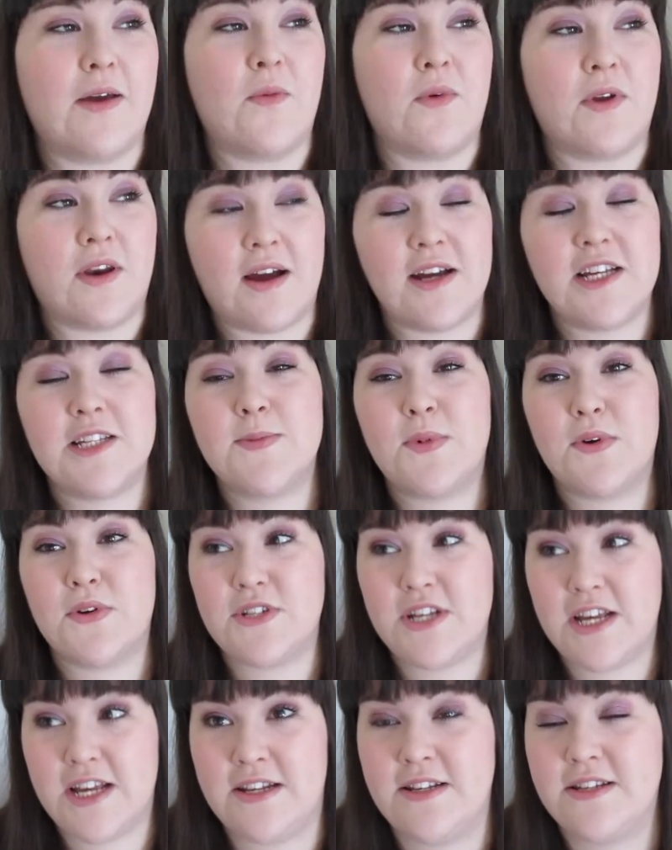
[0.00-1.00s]
When I smell
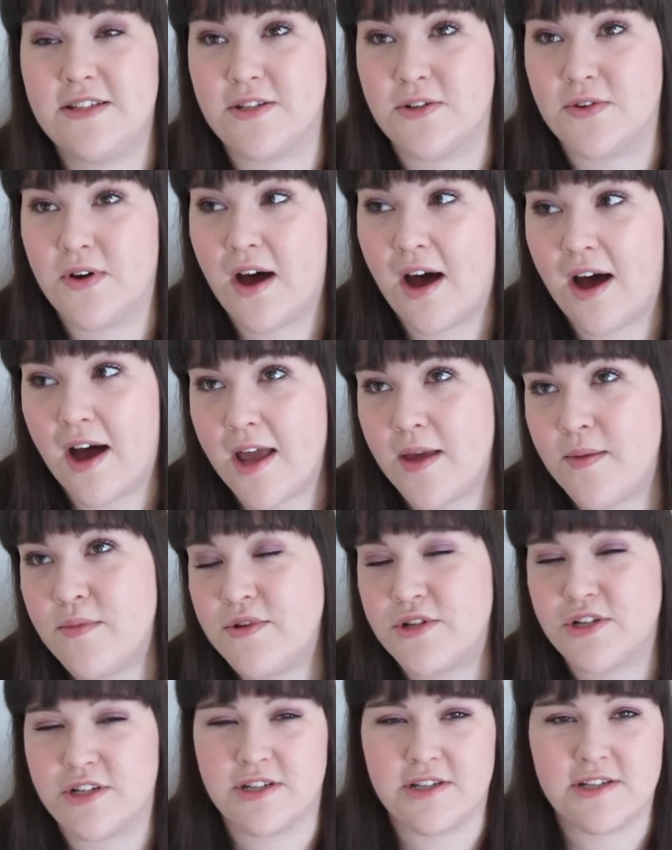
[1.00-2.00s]
tinsel I am
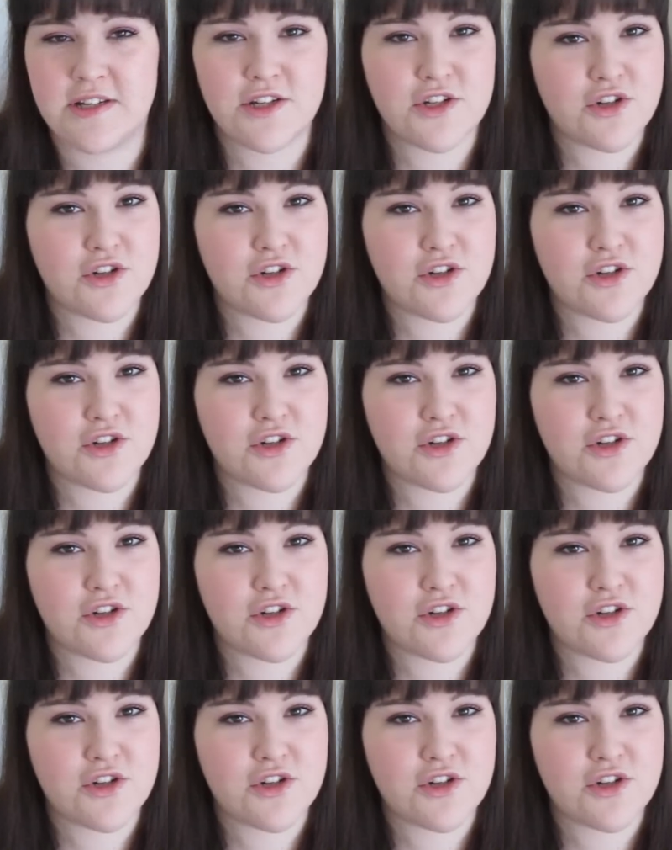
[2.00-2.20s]
just